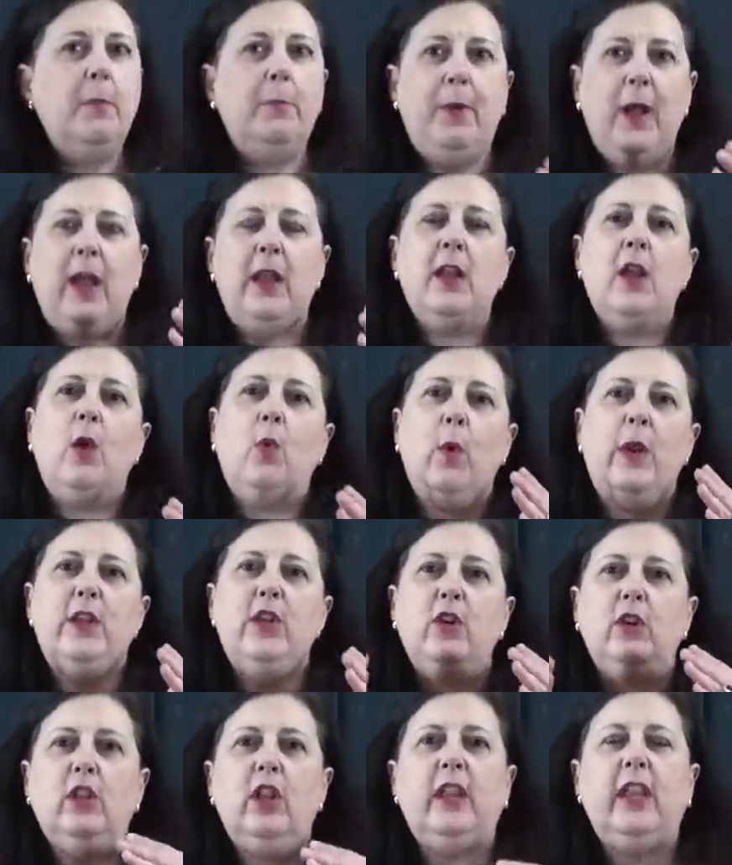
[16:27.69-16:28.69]
But when
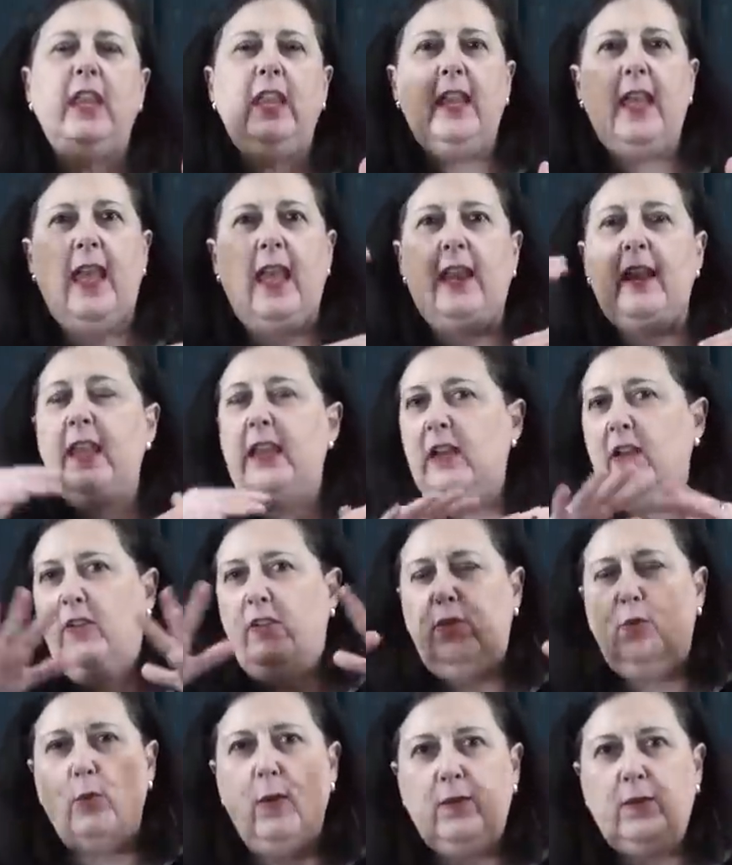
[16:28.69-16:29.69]
you're looking at in
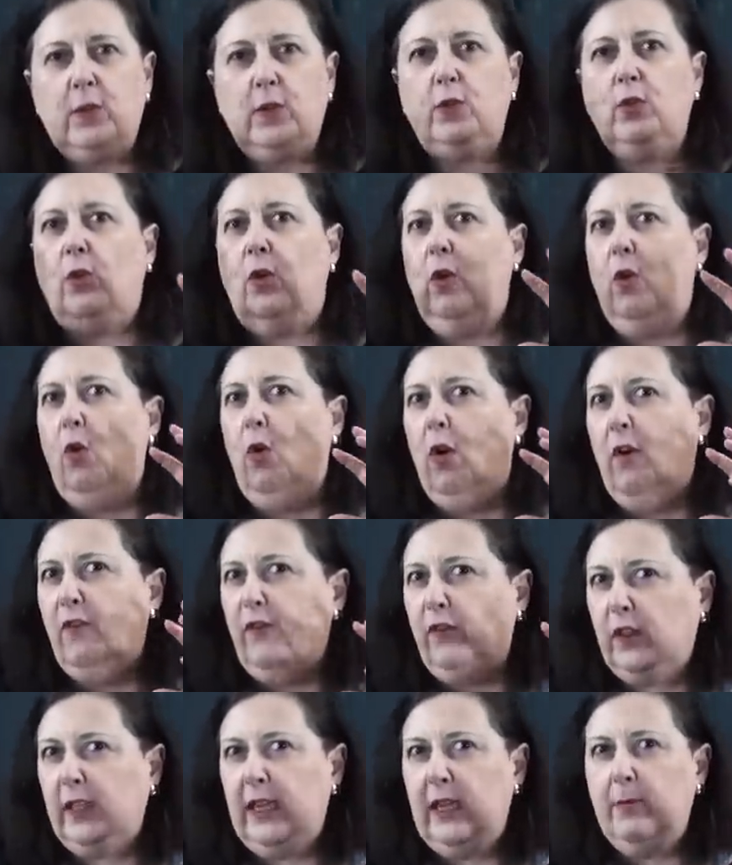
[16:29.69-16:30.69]
a thrift store or a
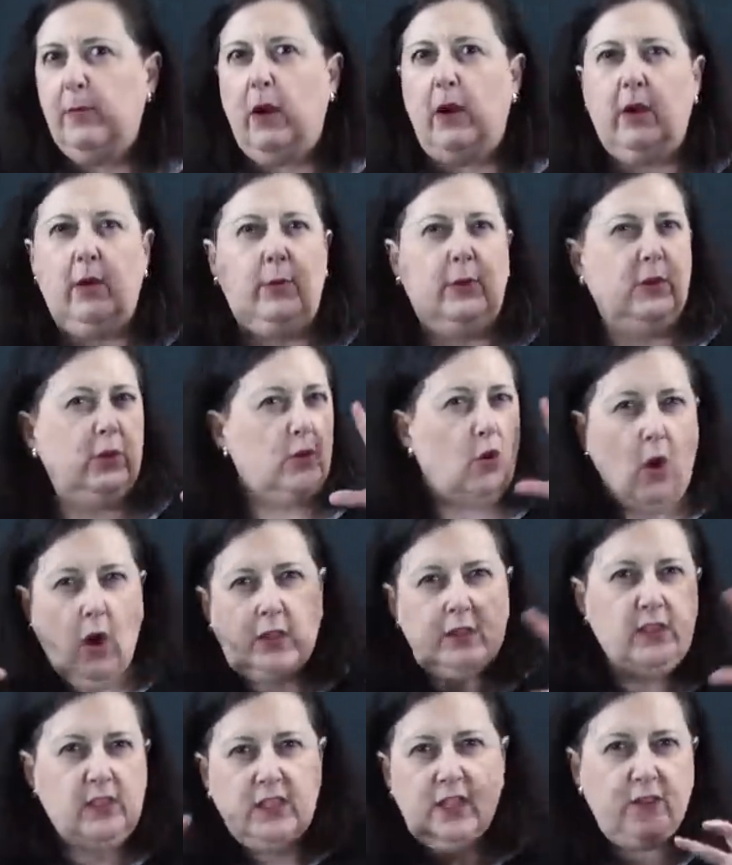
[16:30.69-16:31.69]
flea market, when there's
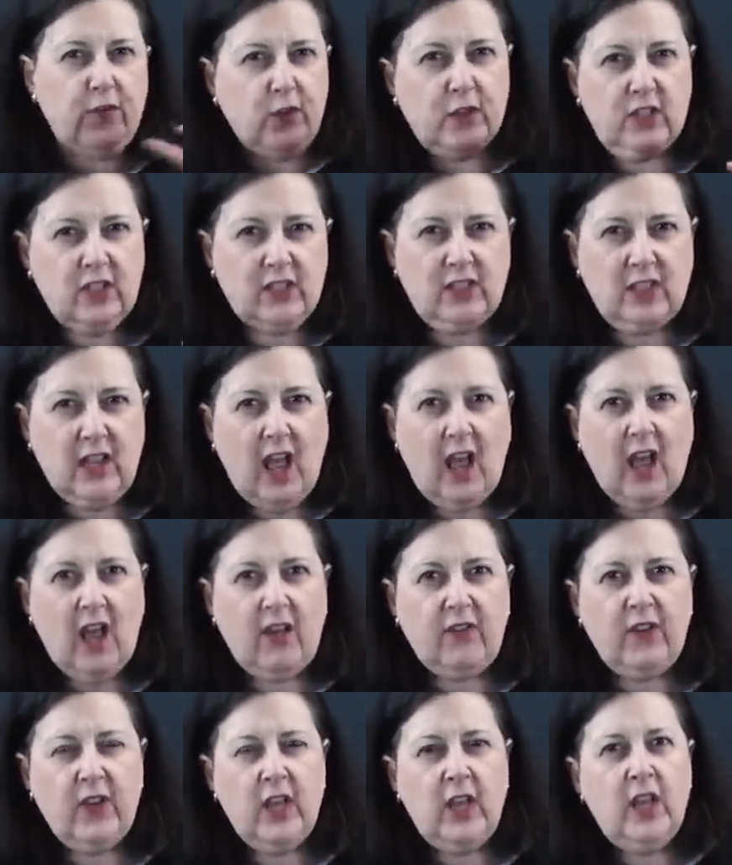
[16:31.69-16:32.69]
all this different
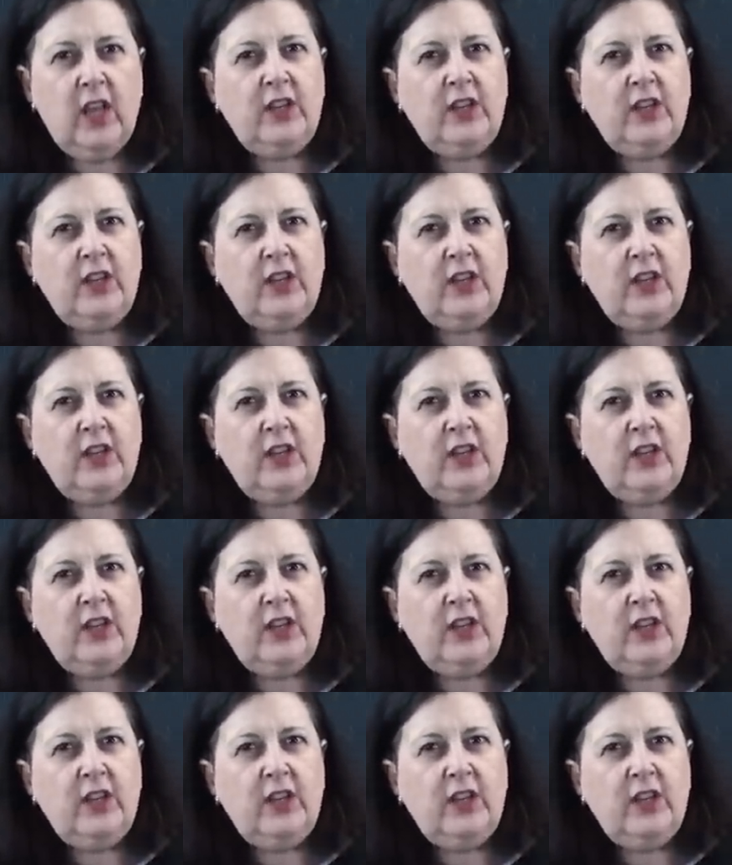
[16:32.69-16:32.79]
stuff,